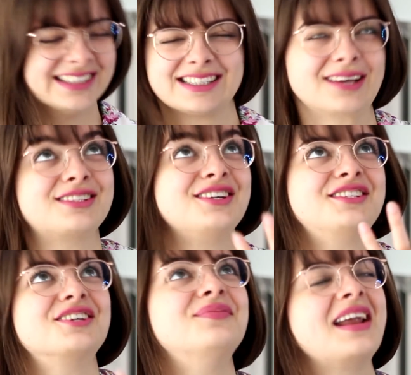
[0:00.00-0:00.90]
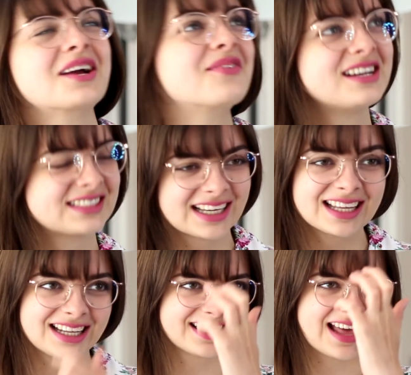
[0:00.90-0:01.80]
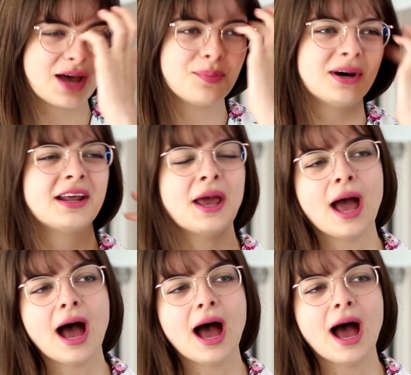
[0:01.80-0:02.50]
Sounds so dramatic when I say it like that, but